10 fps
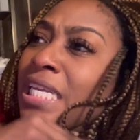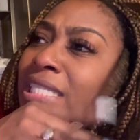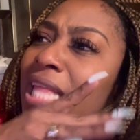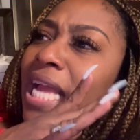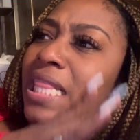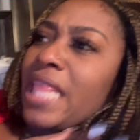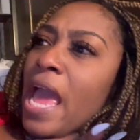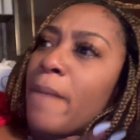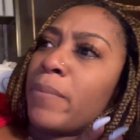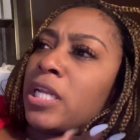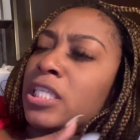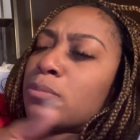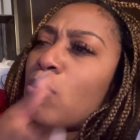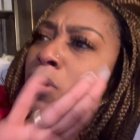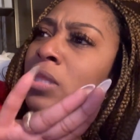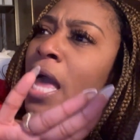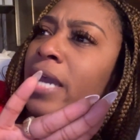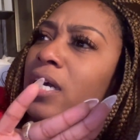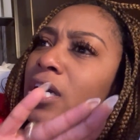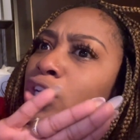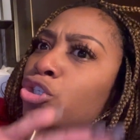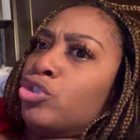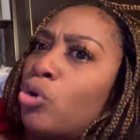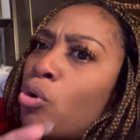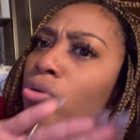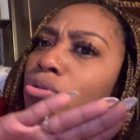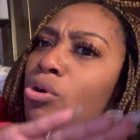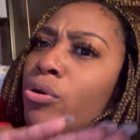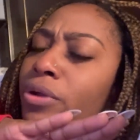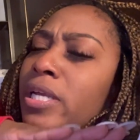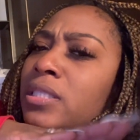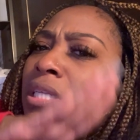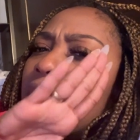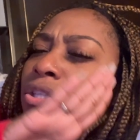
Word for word: It's like that, but it's more like adult oriented.